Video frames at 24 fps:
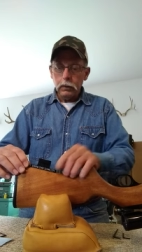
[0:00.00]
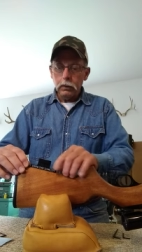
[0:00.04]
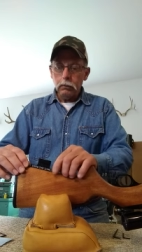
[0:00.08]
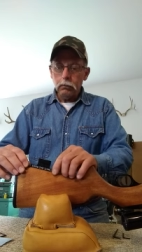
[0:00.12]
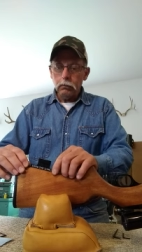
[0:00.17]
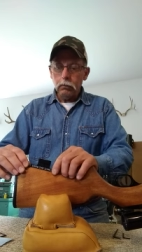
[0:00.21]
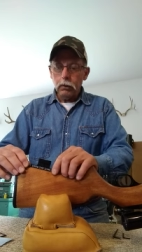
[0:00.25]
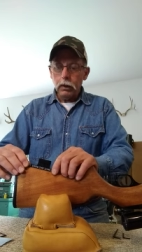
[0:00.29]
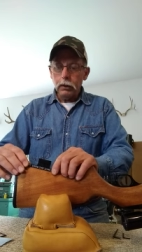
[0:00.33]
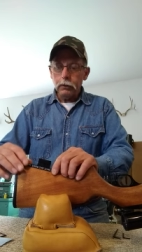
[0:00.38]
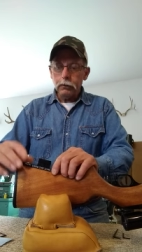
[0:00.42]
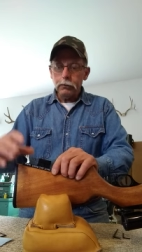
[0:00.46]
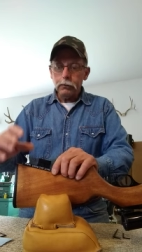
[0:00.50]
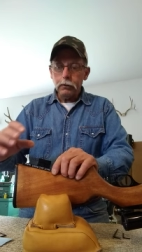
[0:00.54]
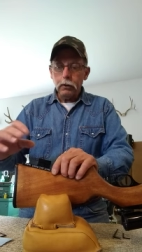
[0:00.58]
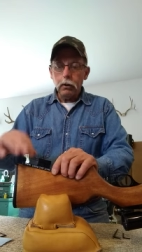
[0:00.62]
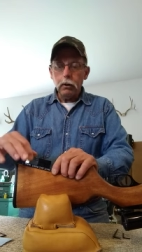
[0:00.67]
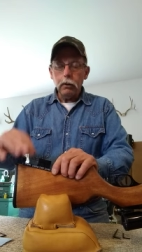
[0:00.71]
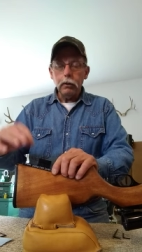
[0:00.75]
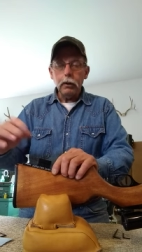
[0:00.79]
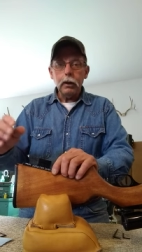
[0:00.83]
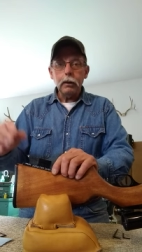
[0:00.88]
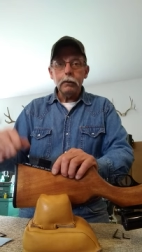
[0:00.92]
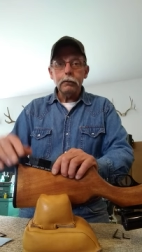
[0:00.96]

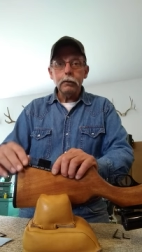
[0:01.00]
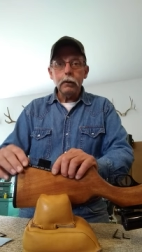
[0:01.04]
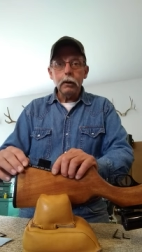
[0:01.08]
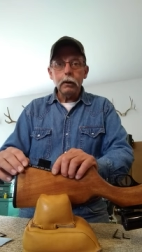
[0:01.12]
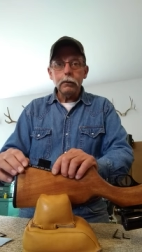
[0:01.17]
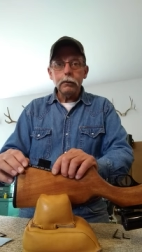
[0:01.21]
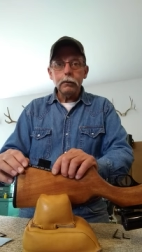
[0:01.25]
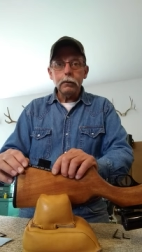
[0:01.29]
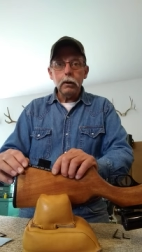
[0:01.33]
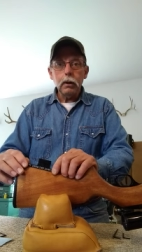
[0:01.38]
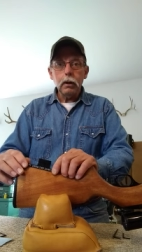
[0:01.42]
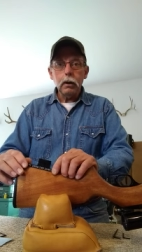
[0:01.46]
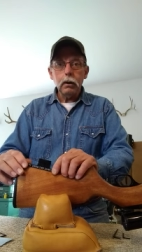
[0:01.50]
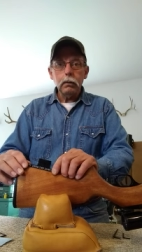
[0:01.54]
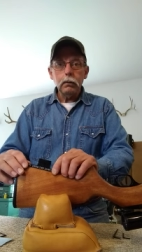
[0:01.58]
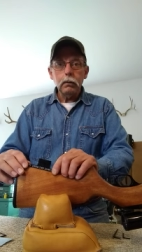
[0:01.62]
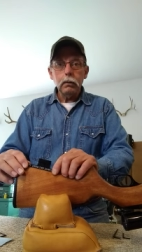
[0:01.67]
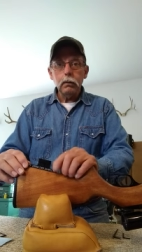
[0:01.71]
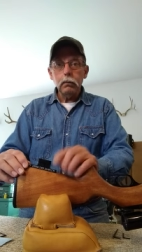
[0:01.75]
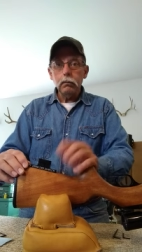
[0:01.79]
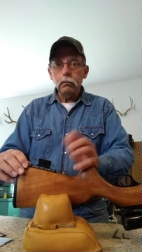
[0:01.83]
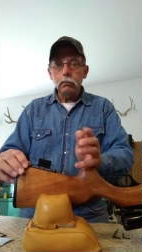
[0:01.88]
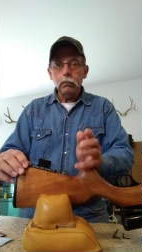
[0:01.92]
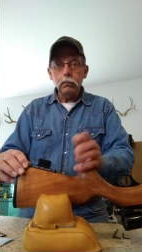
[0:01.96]
reinstall that sling stud,
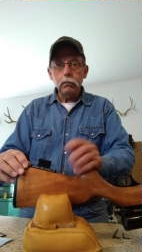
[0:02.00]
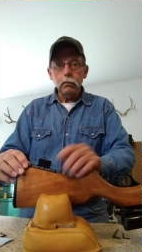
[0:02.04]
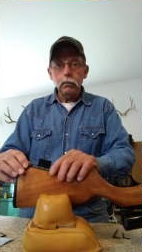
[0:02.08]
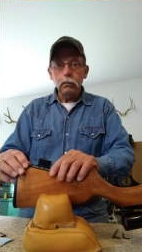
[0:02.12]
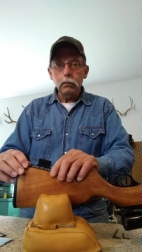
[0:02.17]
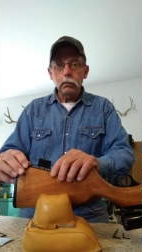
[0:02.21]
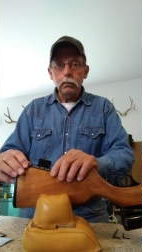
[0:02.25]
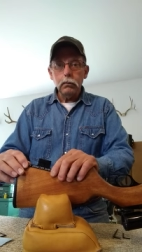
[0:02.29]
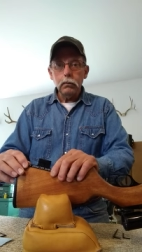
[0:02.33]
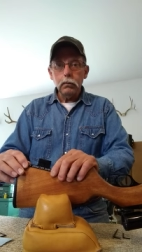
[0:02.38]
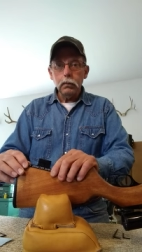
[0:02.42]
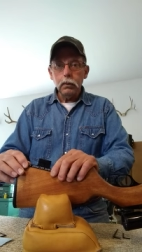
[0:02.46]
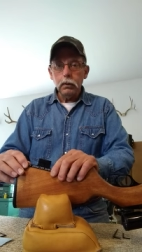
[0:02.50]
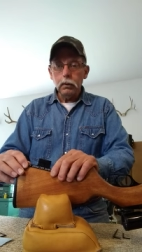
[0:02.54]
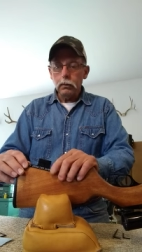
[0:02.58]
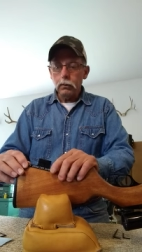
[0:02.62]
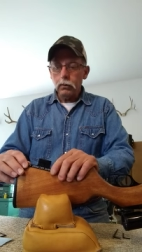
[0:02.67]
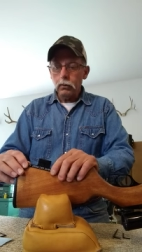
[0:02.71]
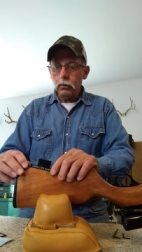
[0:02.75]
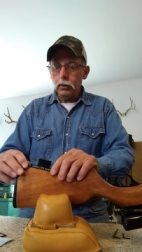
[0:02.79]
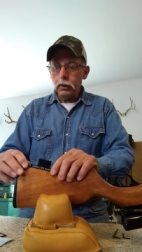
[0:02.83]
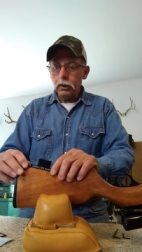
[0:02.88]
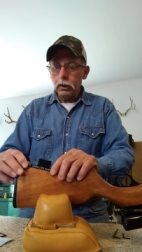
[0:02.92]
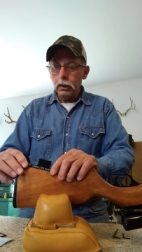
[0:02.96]

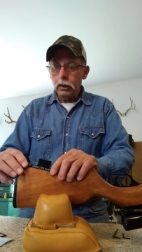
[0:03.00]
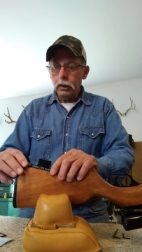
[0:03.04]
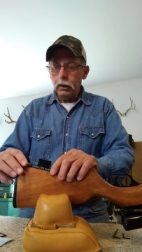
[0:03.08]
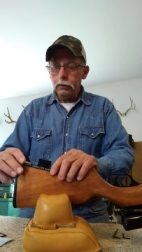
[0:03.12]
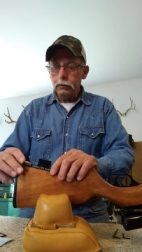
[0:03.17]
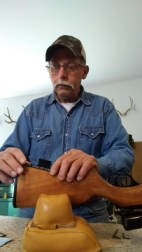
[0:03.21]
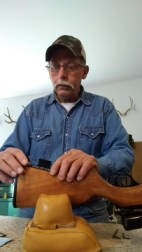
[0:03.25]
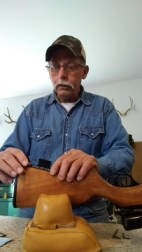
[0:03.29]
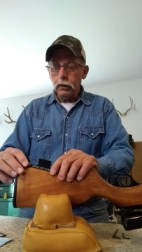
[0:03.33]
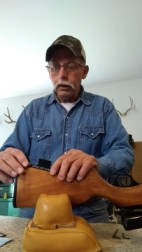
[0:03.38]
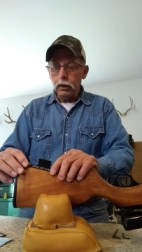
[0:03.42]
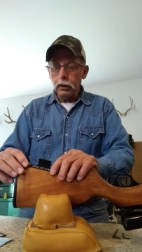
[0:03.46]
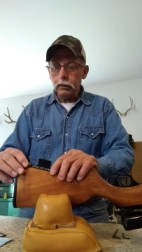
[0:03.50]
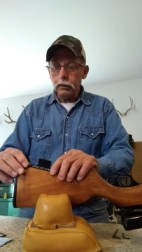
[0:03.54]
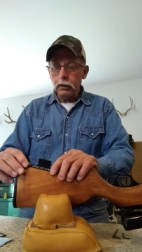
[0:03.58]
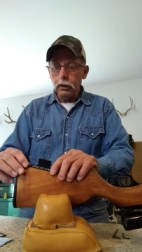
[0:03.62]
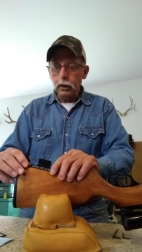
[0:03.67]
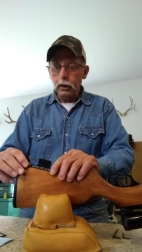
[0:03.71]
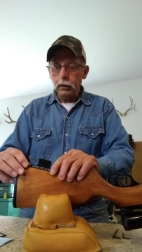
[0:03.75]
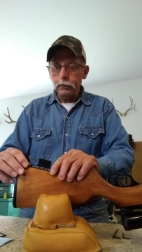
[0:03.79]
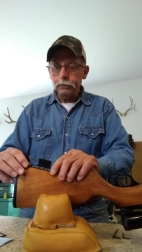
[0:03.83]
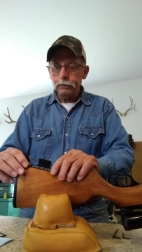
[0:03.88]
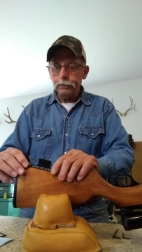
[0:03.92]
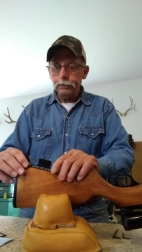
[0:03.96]
quick and easy like
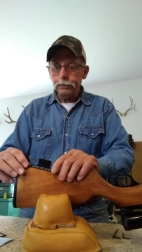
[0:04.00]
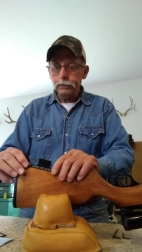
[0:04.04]
that.